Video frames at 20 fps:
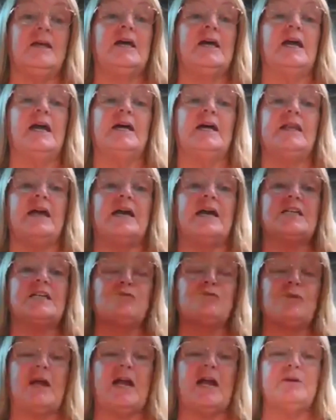And
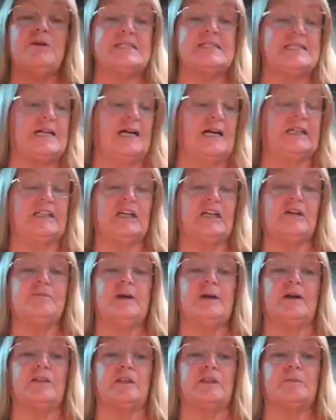as Ray was talking
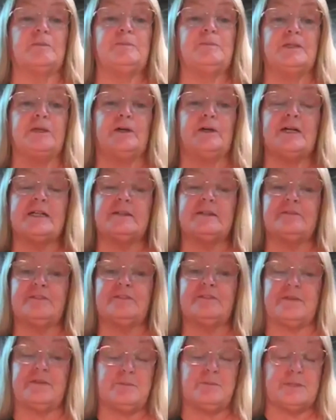about the
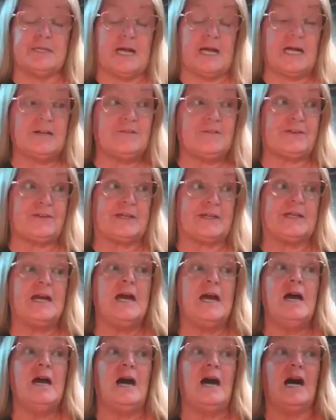pornography,
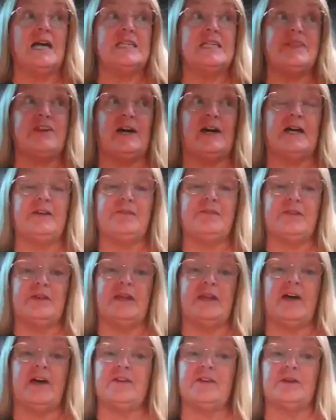I thought of
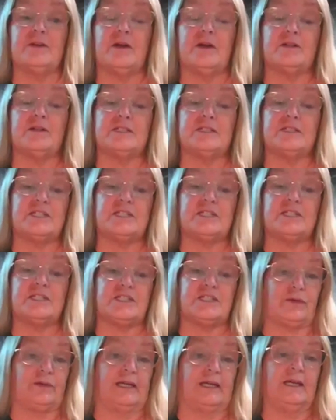another
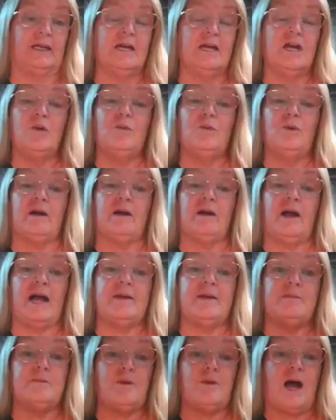story where
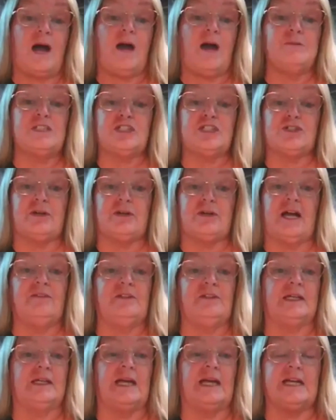I was
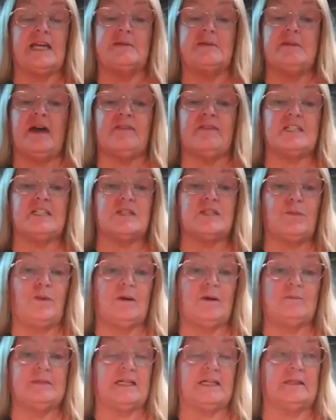traveling and I met this
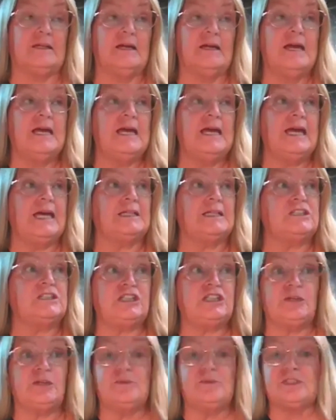woman and
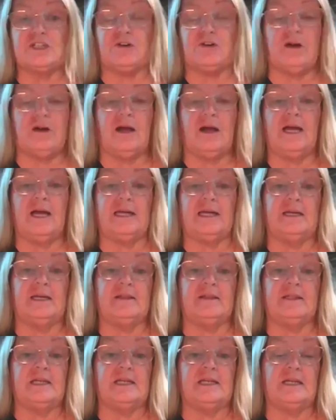she was crying
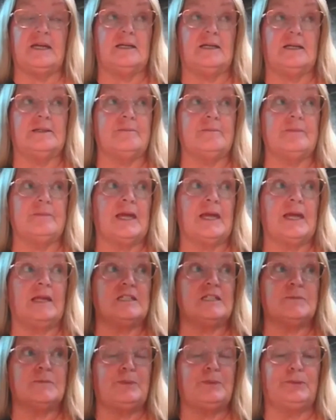in
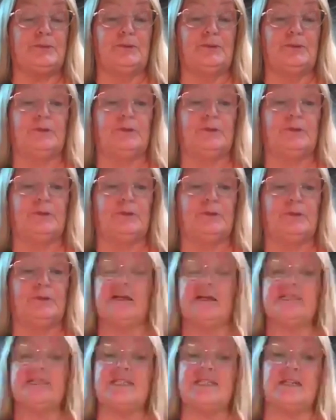this pool,
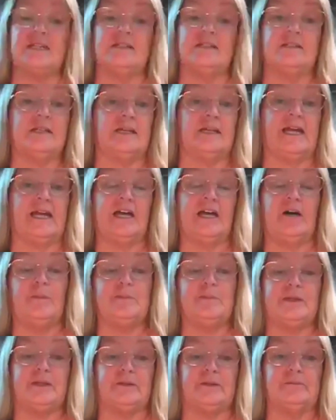and I said, "Can I
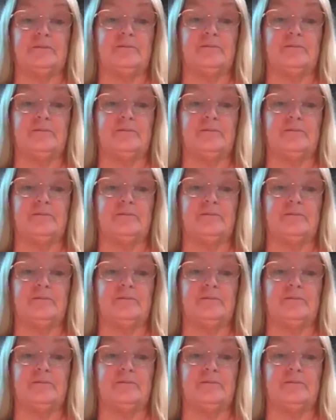help you?"